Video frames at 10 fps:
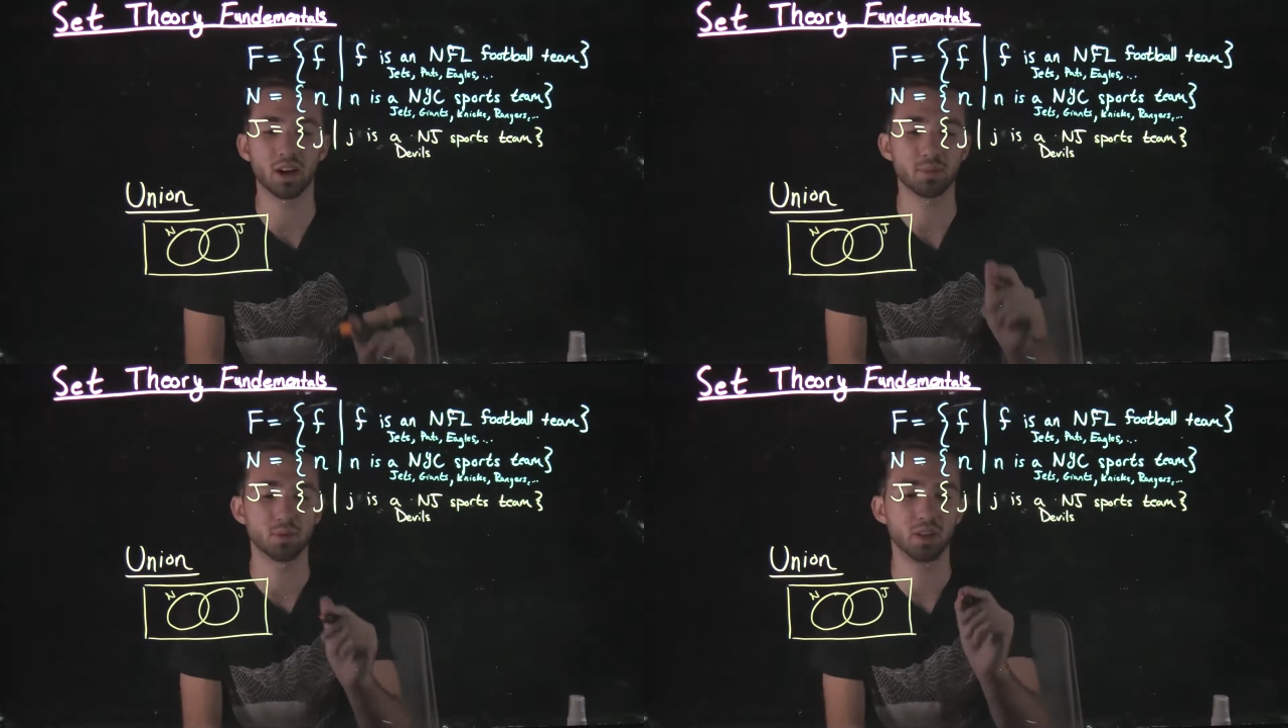
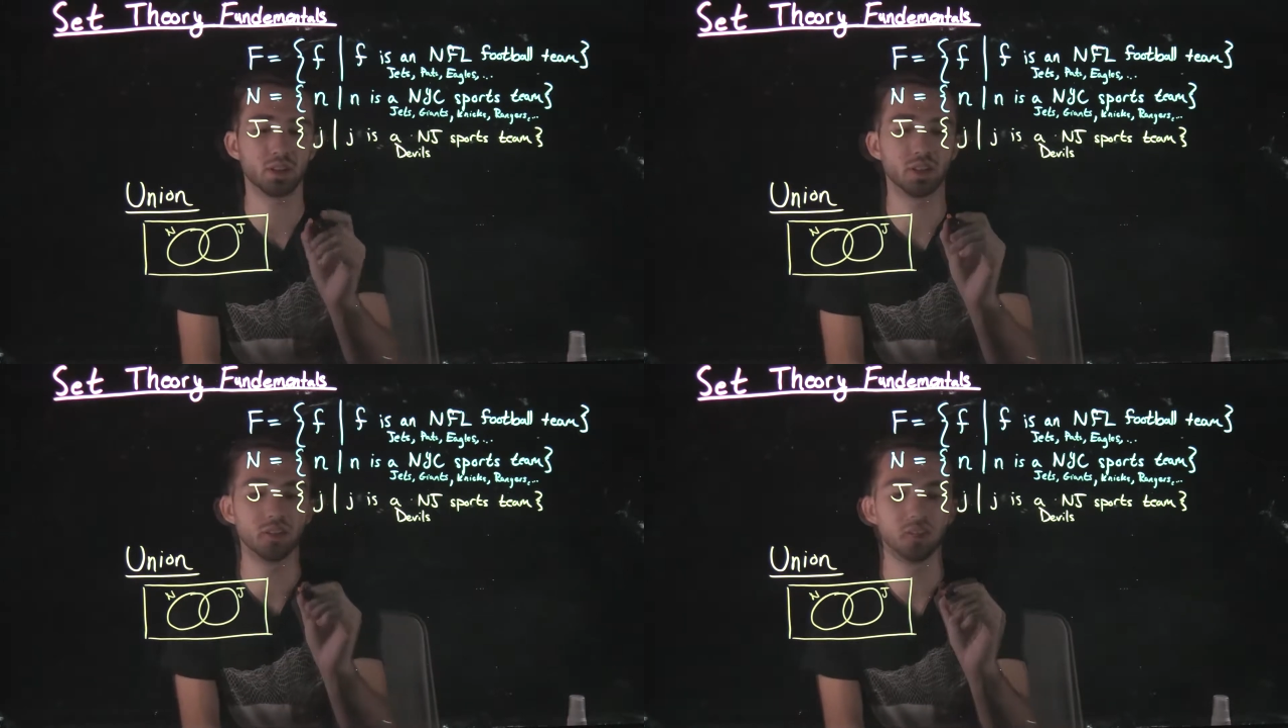
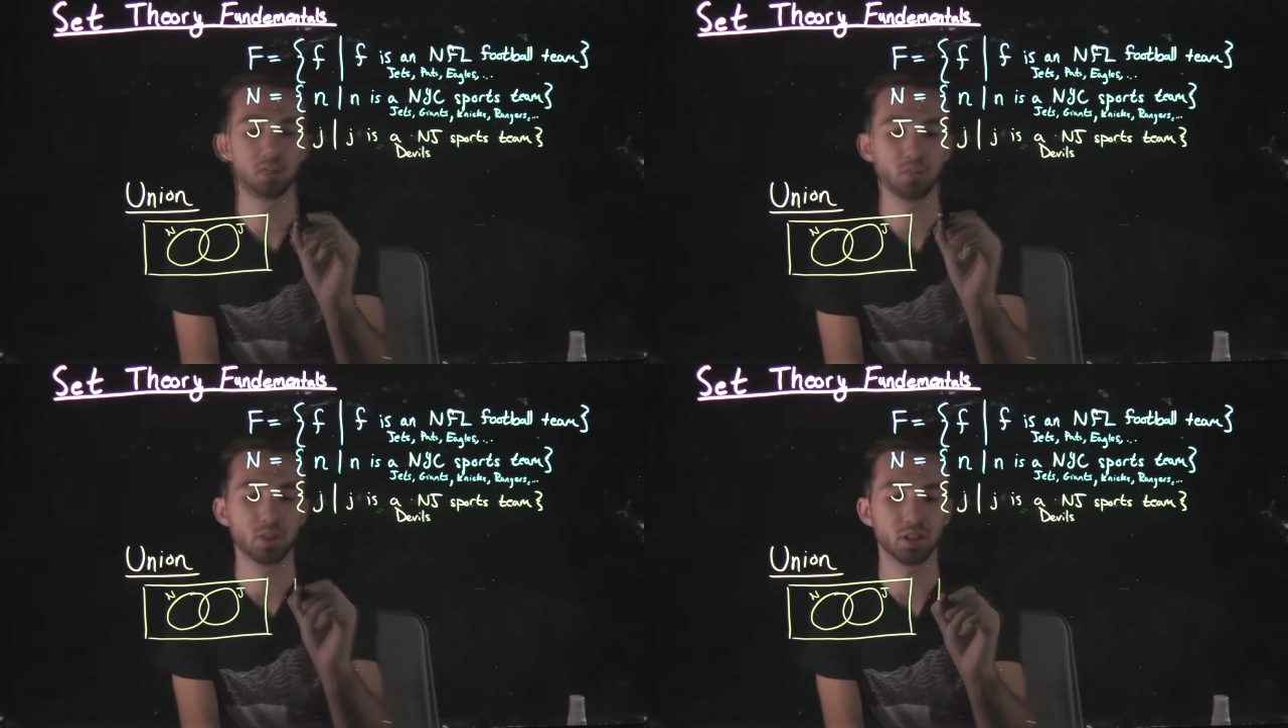operation,
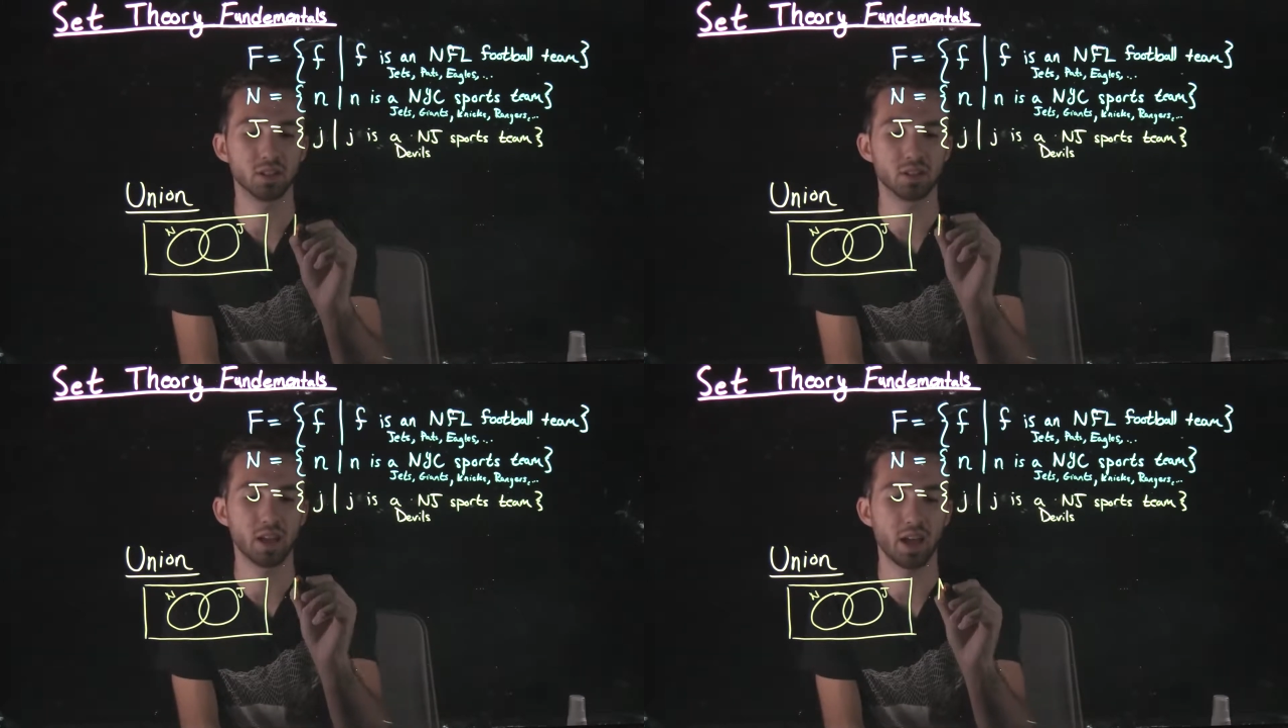which
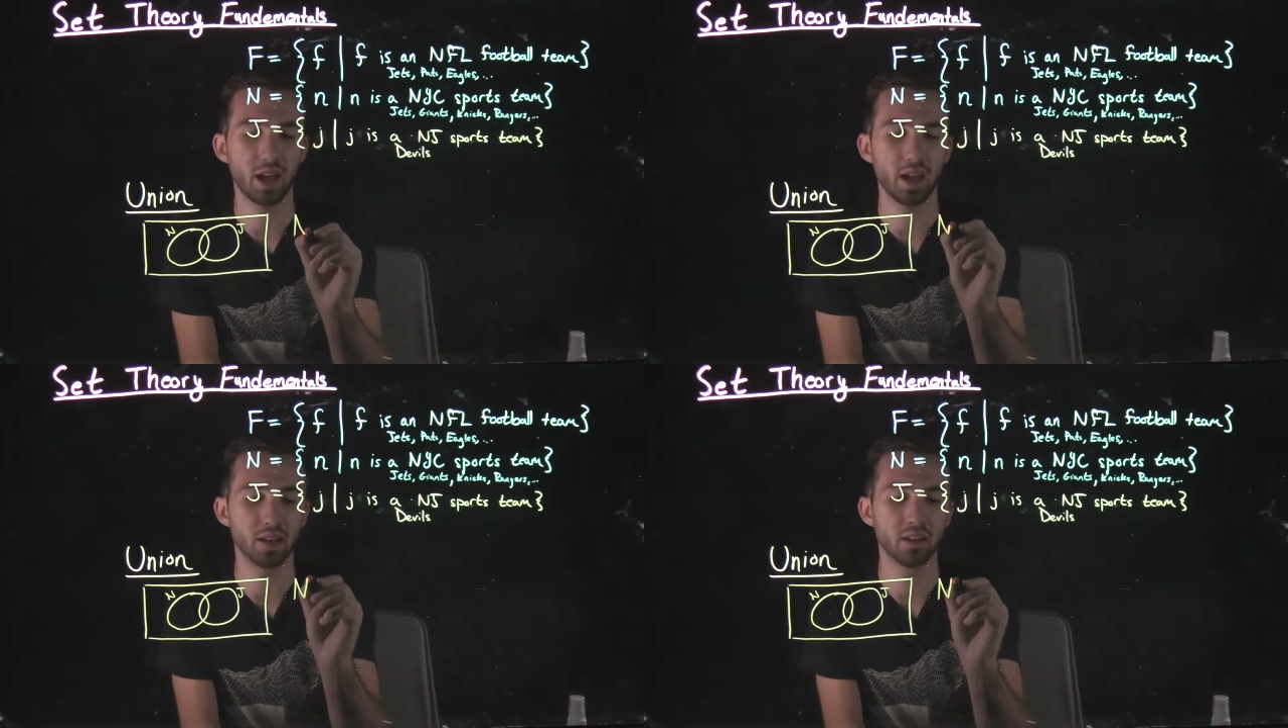is
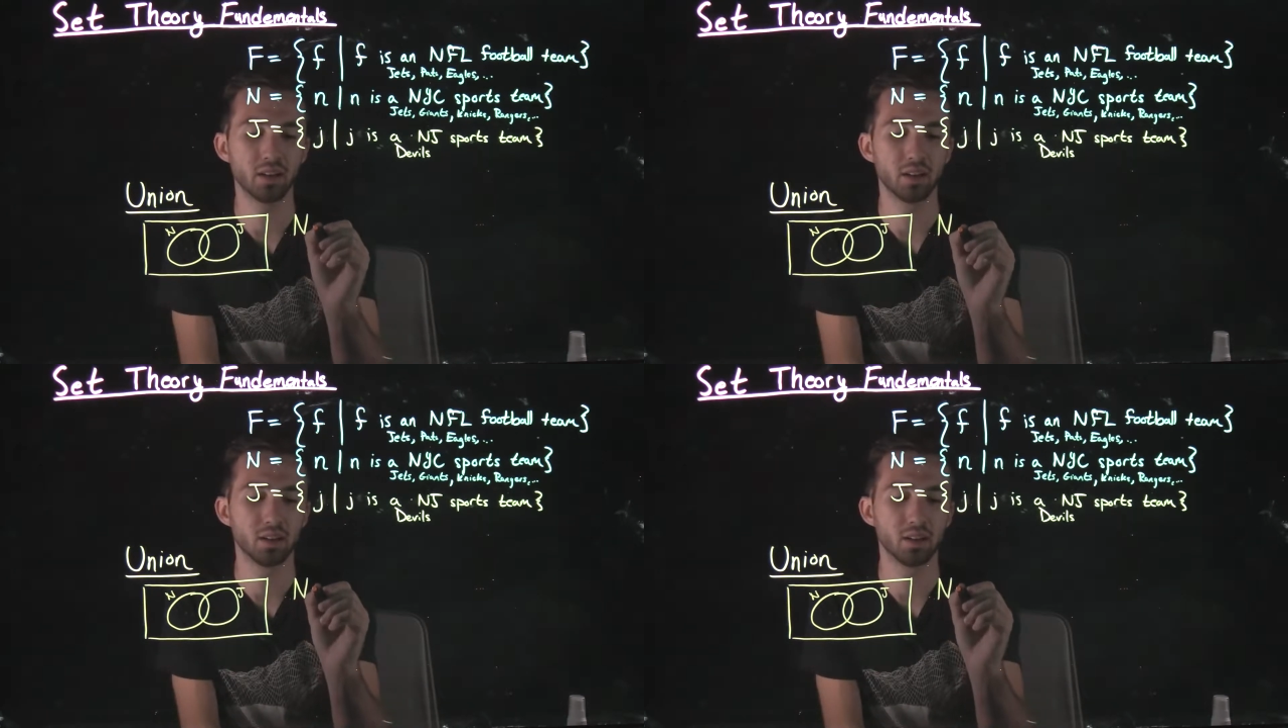N